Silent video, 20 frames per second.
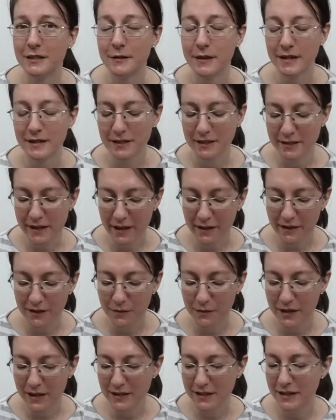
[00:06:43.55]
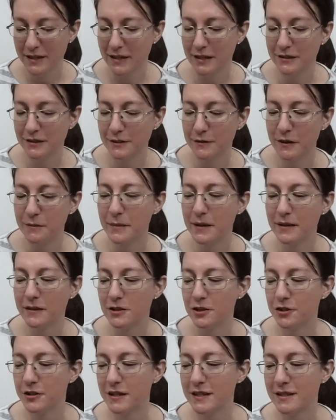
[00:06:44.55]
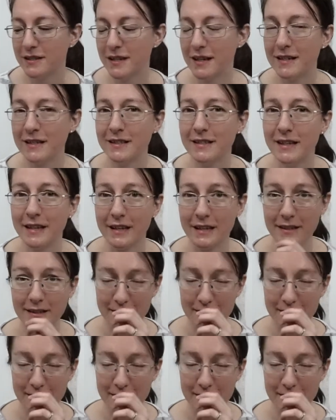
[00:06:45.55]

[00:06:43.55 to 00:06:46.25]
so that's exactly what I did, and so I made the straight size 6.